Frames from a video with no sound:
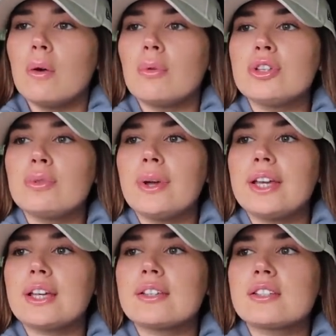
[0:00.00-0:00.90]
We're just
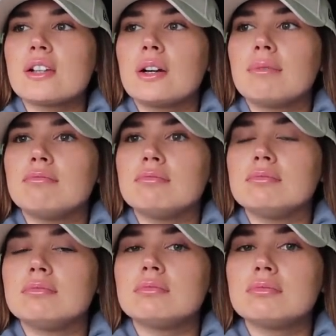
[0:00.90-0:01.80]
waiting at
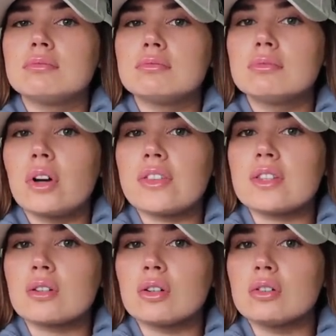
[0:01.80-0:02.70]
some, what are
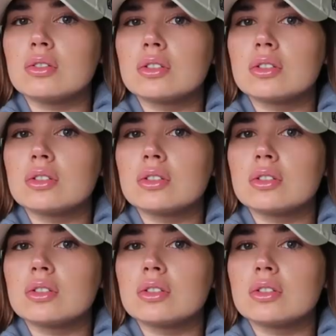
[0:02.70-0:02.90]
these called?